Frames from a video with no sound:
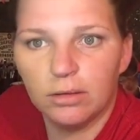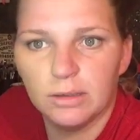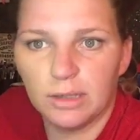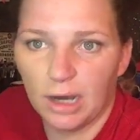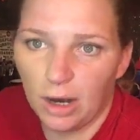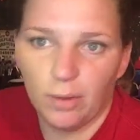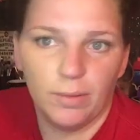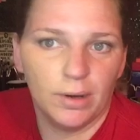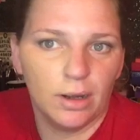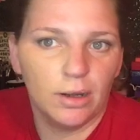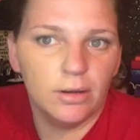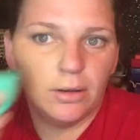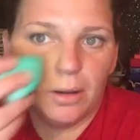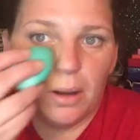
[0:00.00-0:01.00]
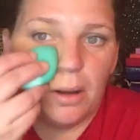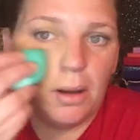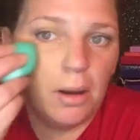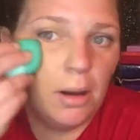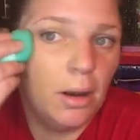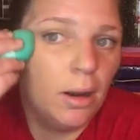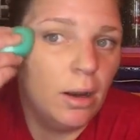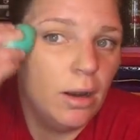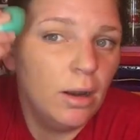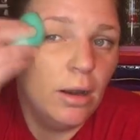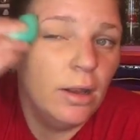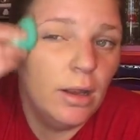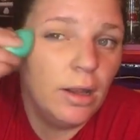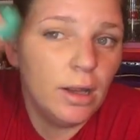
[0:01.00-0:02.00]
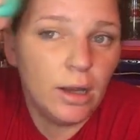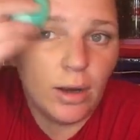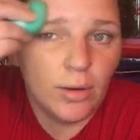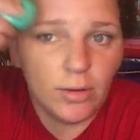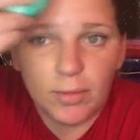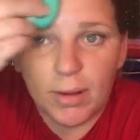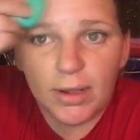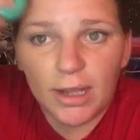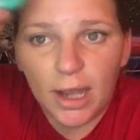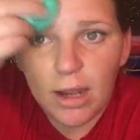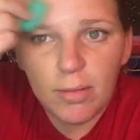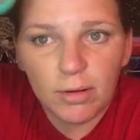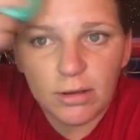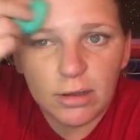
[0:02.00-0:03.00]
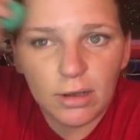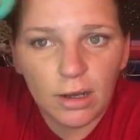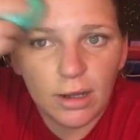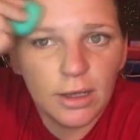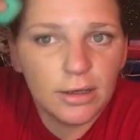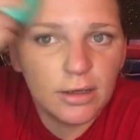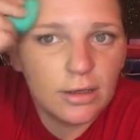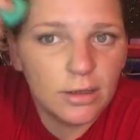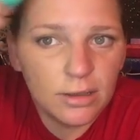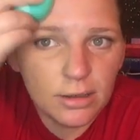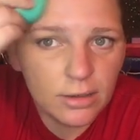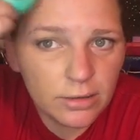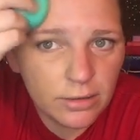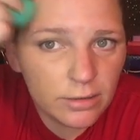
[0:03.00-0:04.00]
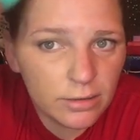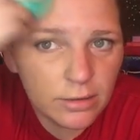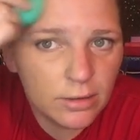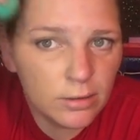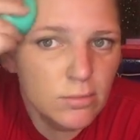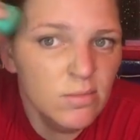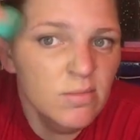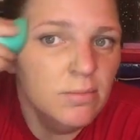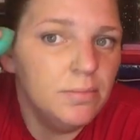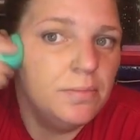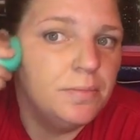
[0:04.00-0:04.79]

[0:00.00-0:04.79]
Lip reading: There we go. It was my camera's light.